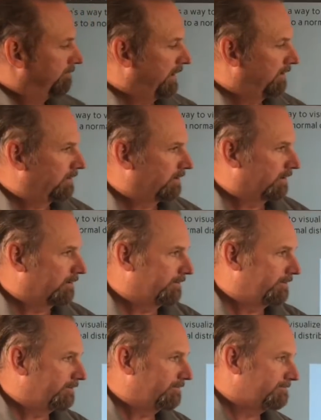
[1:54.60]
bell curve
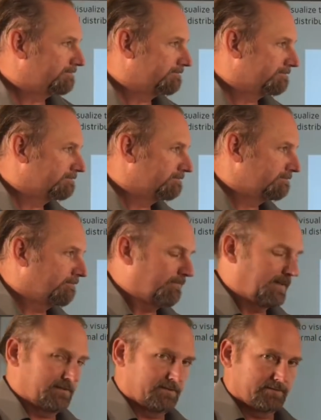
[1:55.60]

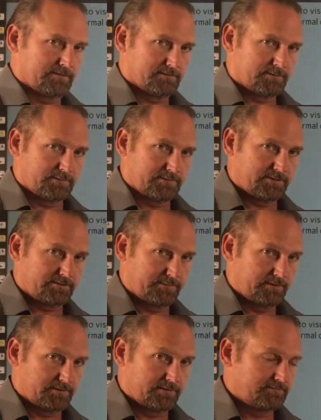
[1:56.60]
and is the normal
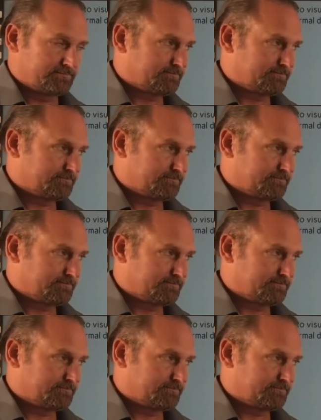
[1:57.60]
distribution.